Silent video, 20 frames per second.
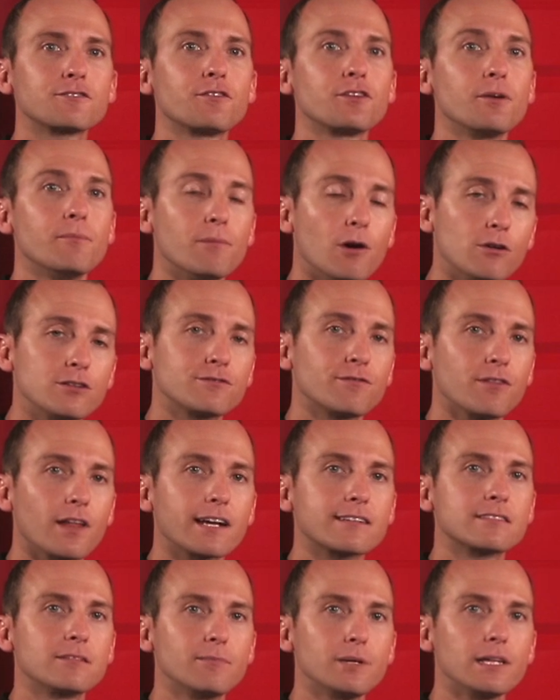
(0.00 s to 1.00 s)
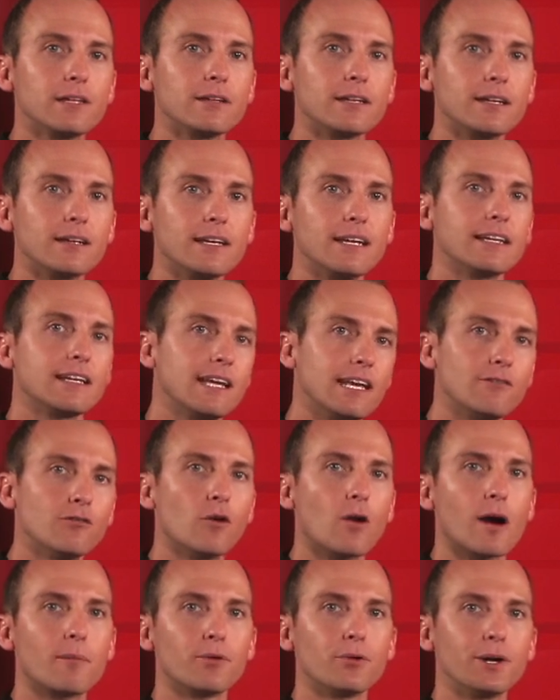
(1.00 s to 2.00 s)
for the most flexibility in
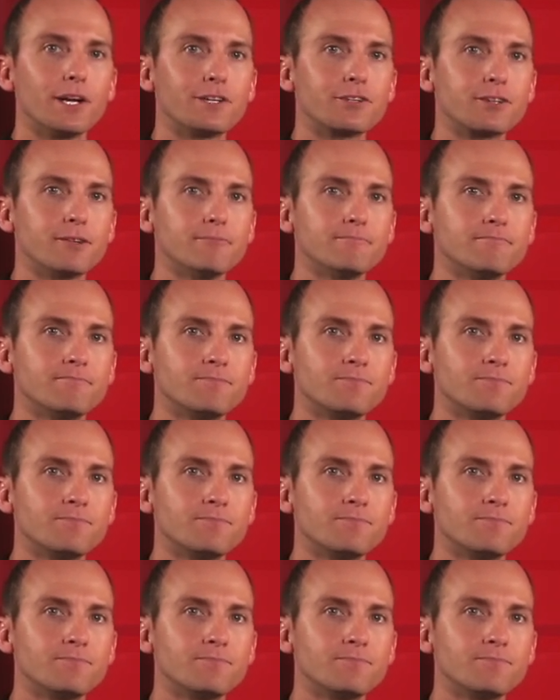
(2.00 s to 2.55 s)
Kevo operation.